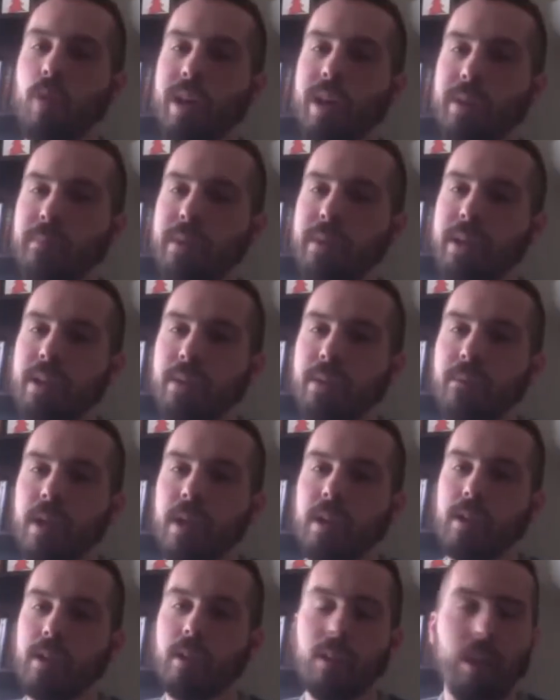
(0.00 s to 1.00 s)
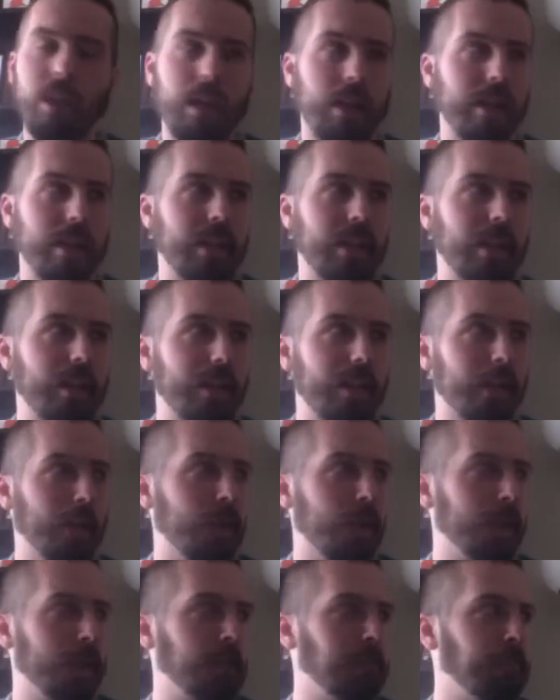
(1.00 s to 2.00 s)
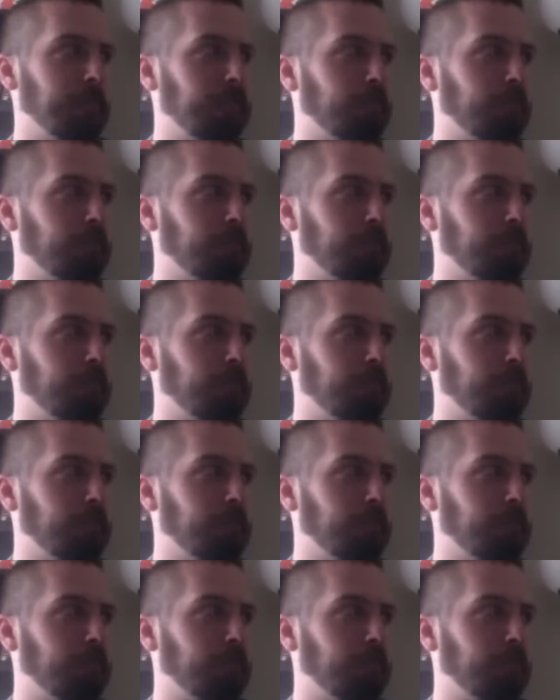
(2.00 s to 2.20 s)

a bit, I'm not going to lie. Yeah.